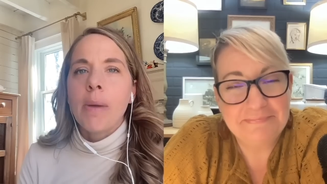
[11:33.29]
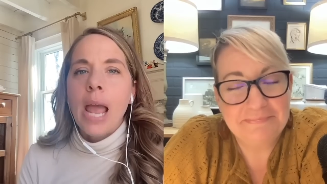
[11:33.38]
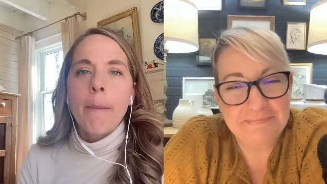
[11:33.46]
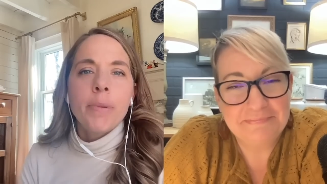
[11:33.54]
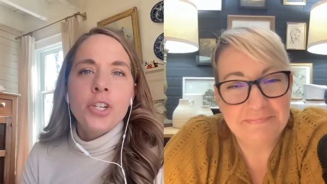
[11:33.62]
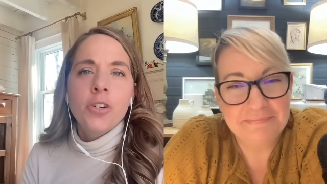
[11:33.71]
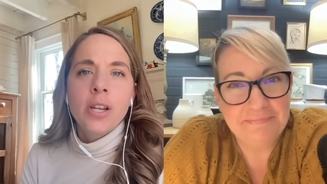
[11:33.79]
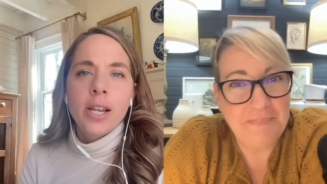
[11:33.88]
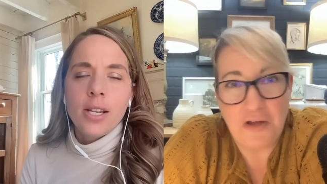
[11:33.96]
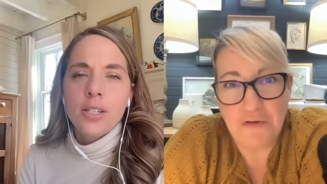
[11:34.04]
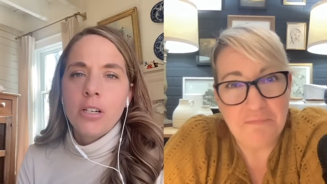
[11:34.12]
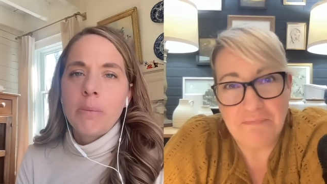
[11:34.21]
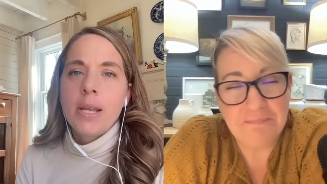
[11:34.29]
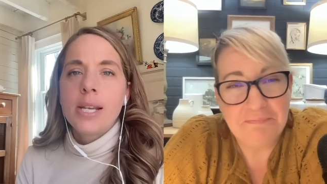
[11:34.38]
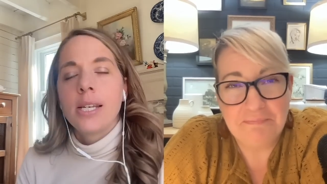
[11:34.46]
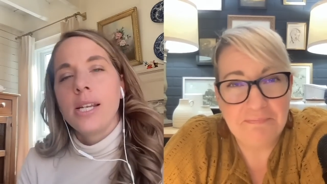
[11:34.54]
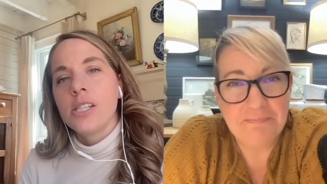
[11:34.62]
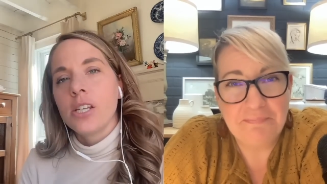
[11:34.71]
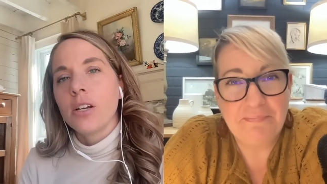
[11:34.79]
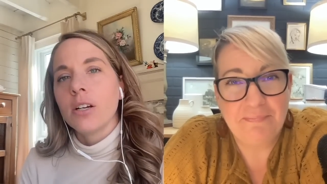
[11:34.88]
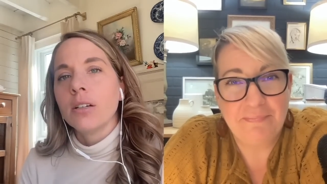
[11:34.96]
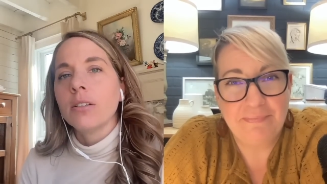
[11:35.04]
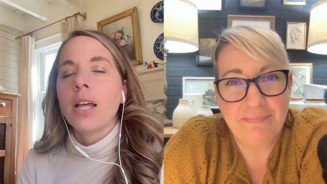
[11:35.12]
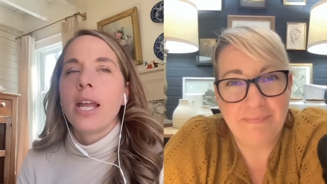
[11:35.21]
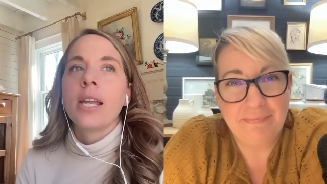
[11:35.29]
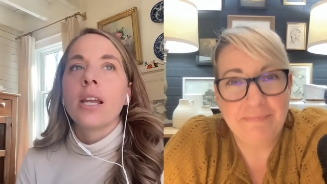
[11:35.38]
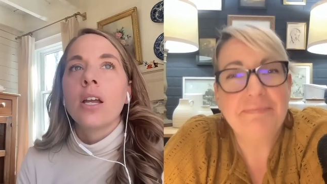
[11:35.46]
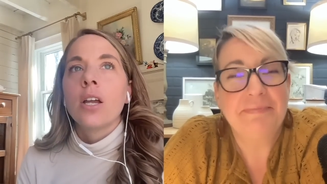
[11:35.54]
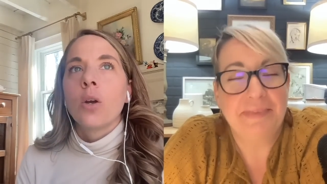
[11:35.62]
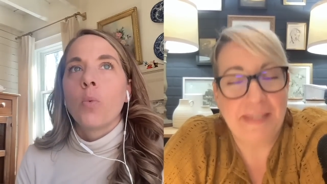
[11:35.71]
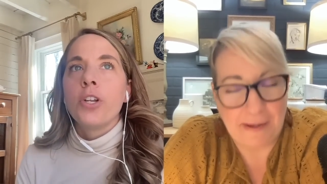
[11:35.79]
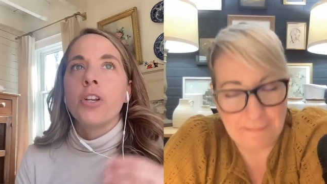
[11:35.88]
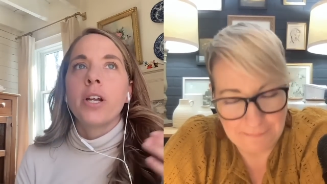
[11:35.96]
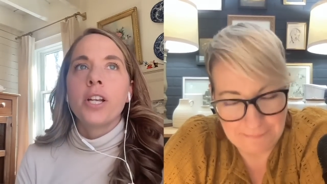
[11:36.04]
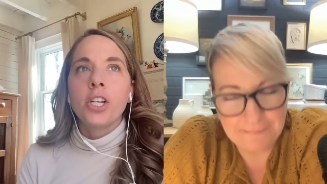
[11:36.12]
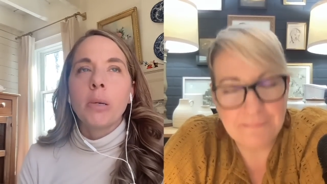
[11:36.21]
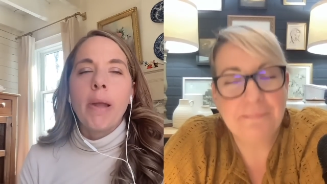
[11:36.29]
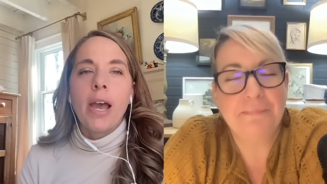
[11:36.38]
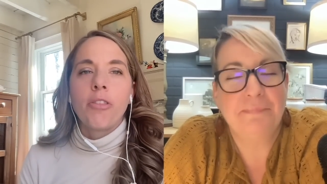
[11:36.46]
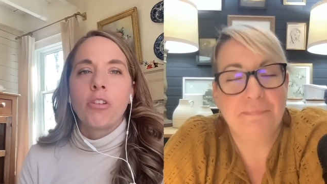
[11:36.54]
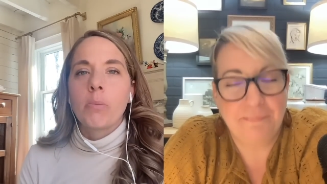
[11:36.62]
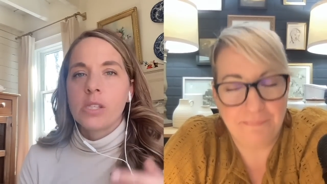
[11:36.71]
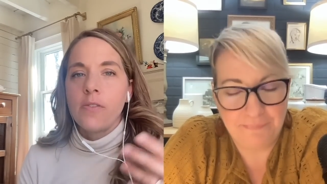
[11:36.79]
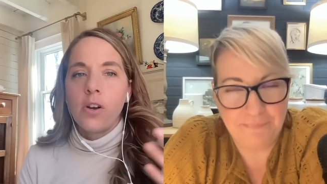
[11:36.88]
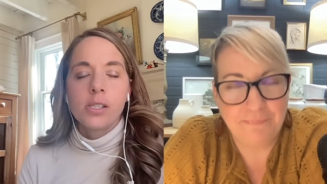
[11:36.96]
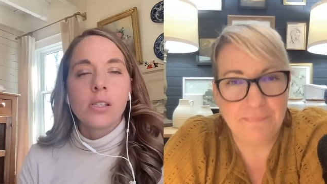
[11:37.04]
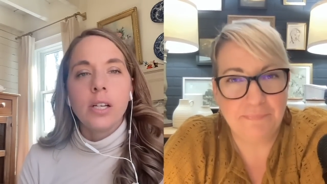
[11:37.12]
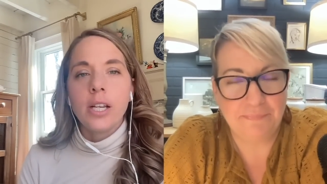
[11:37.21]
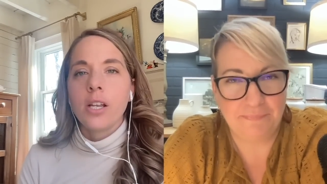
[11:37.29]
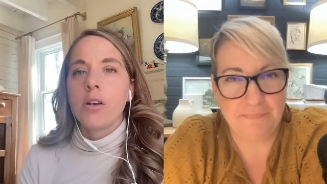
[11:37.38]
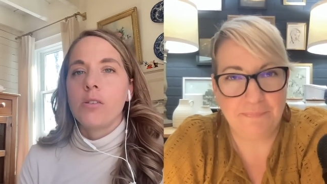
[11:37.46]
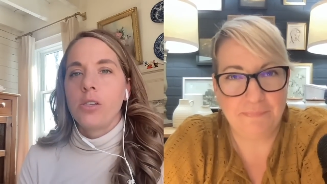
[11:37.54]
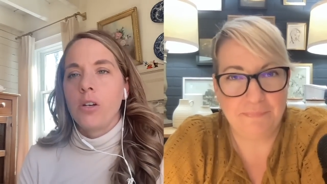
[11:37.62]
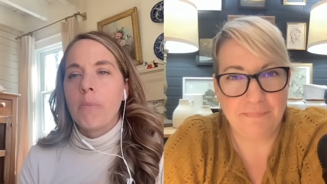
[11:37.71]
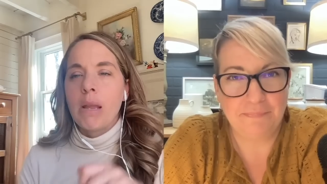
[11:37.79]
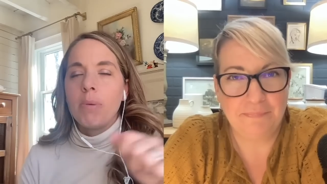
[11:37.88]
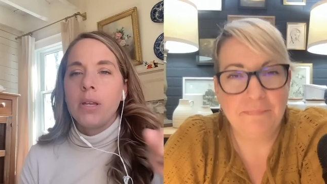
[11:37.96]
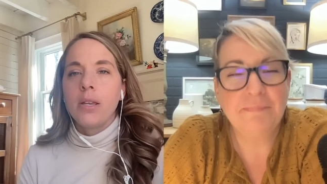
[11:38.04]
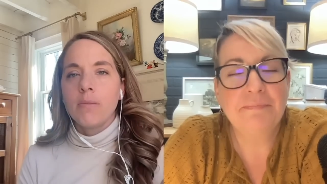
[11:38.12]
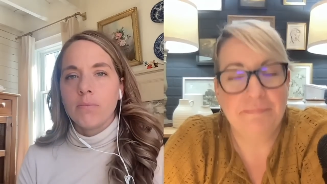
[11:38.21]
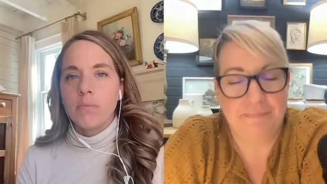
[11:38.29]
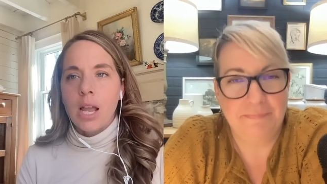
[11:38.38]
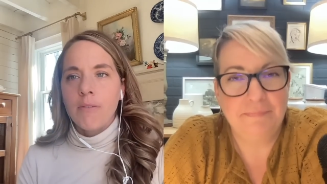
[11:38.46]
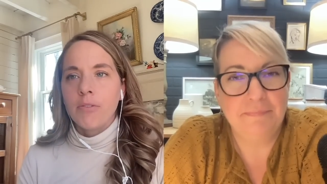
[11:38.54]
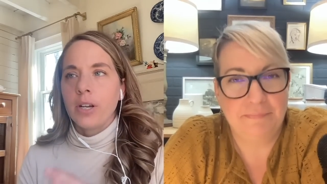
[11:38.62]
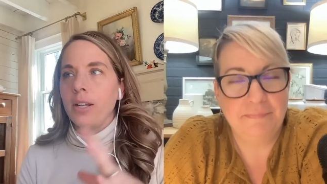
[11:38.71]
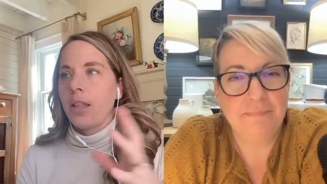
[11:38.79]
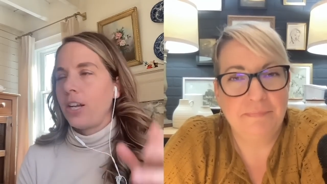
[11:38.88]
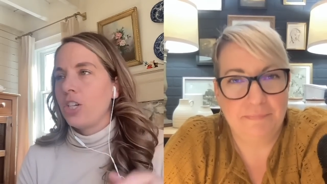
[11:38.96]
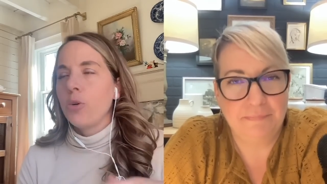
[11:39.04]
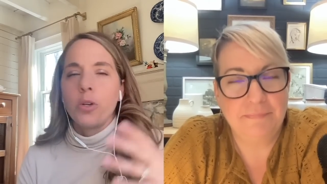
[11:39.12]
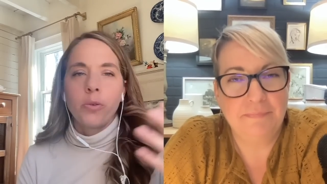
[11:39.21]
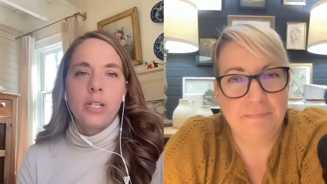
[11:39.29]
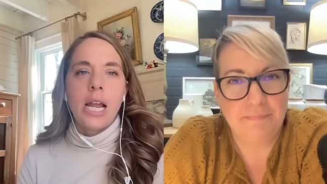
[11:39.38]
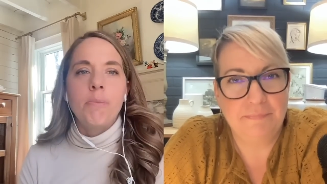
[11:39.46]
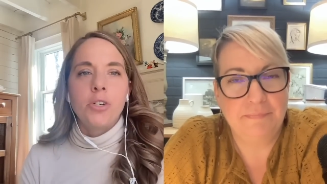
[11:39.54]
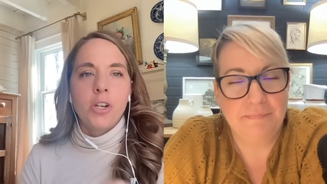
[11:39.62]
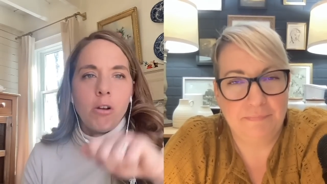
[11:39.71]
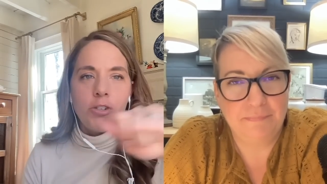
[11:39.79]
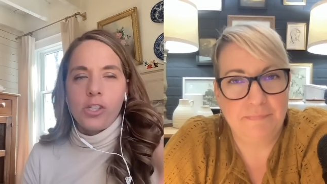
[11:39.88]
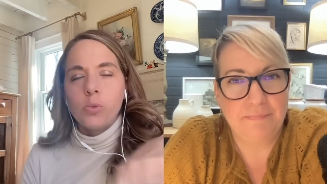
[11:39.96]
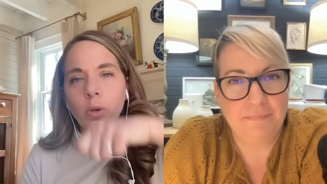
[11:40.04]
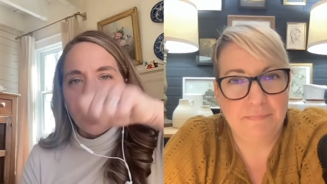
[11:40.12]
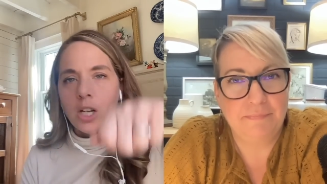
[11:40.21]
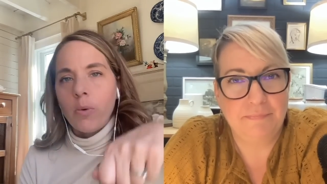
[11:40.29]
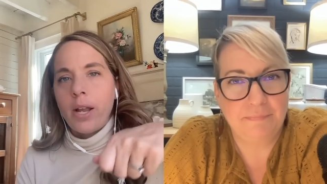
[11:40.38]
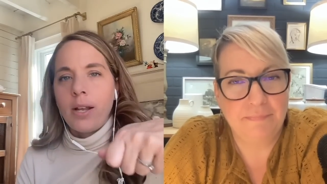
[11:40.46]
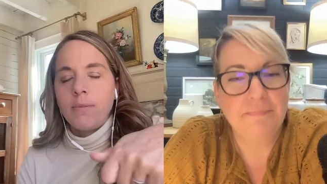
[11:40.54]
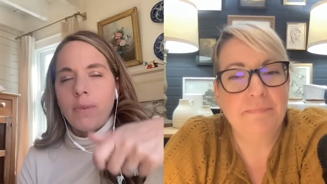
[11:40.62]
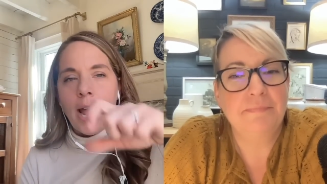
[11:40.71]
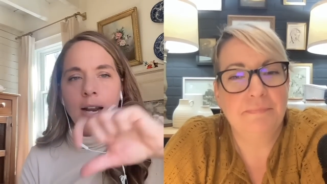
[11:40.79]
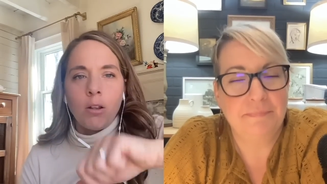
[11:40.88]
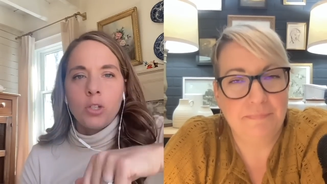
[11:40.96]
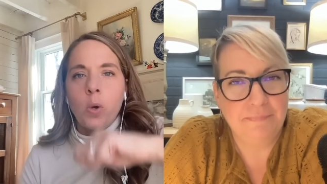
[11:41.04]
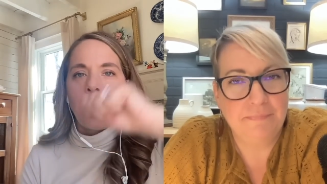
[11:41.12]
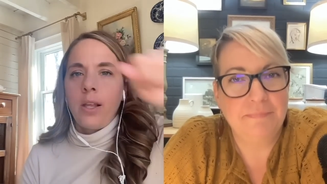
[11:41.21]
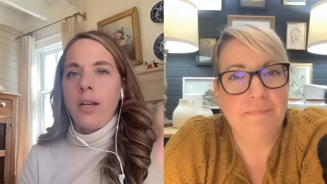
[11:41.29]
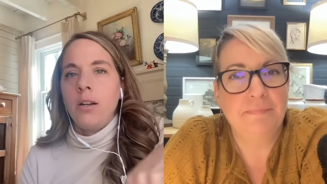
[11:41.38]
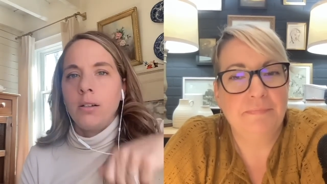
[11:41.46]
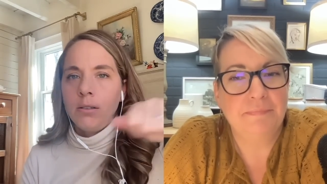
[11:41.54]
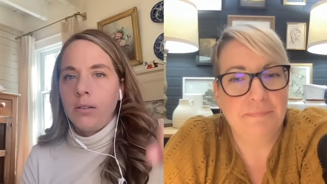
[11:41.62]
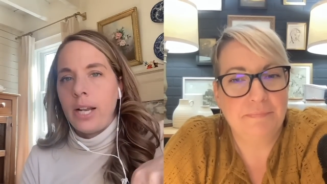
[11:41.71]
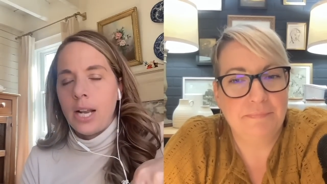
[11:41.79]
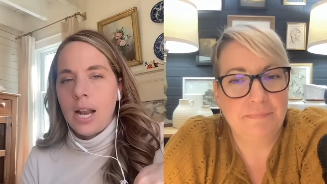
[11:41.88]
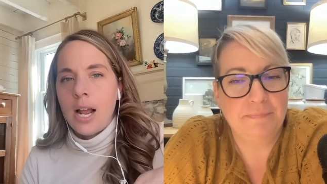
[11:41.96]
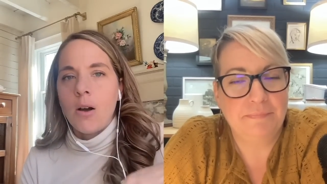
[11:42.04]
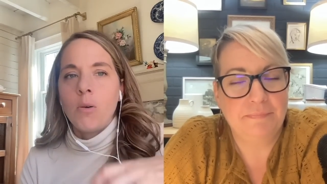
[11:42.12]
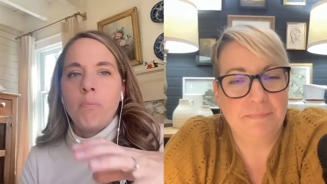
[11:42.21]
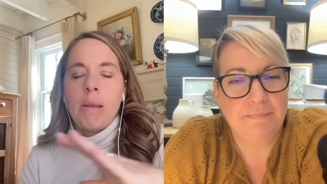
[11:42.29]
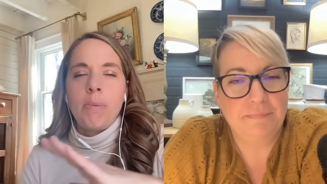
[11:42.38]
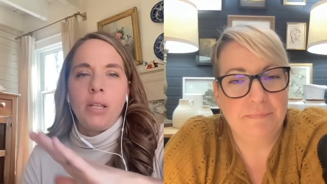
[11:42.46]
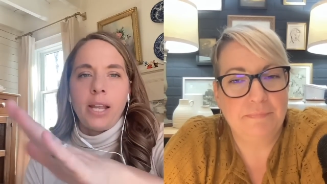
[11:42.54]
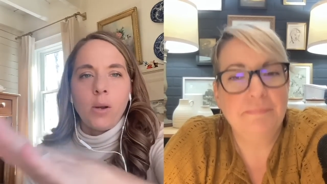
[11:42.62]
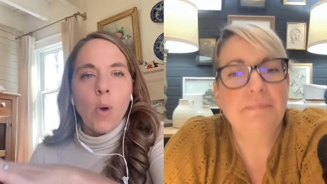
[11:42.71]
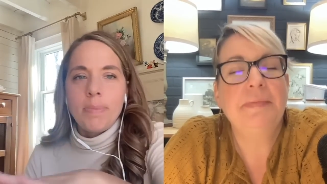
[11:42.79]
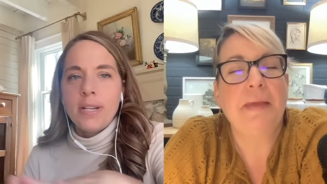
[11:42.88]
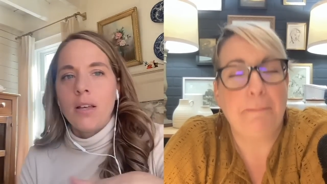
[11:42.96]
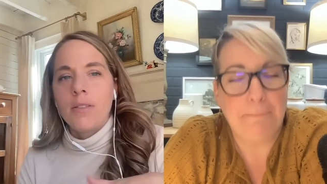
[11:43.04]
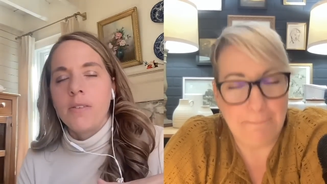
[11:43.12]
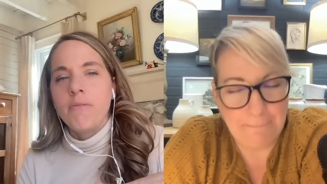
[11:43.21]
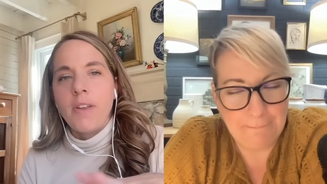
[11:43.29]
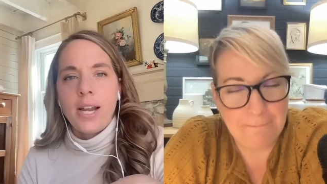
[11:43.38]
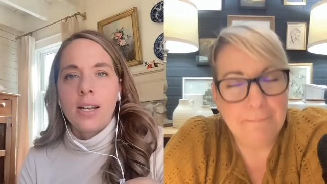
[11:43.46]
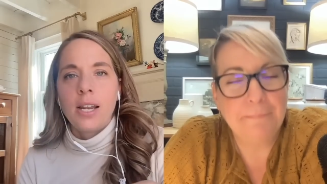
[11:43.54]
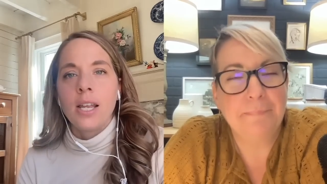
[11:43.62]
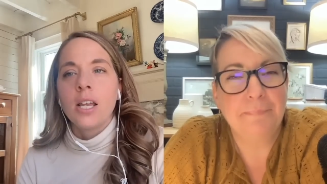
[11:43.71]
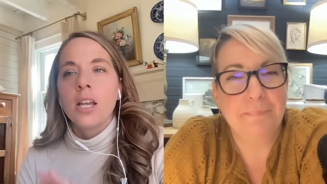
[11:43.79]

Speaker 1: habits you can get into to make it easier, like when you're in your bathroom as far as cleaning goes, you know, maybe every like two or three times you go just really quick, add a little toilet cleaner, clean it out, maybe like wipe down yep. the vanity.